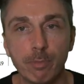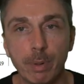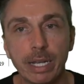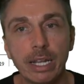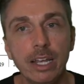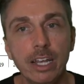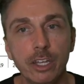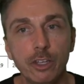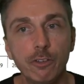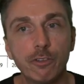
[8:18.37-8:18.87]

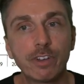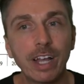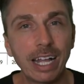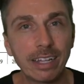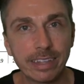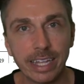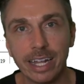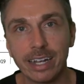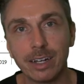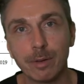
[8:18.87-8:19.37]
but you've
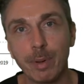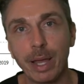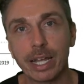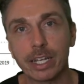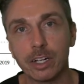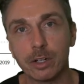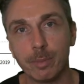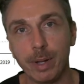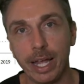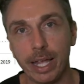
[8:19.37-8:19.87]
got that in the back
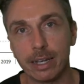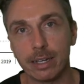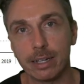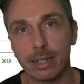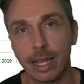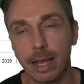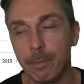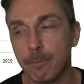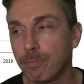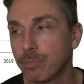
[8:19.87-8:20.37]
of your mind,
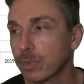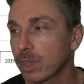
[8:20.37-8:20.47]
yeah?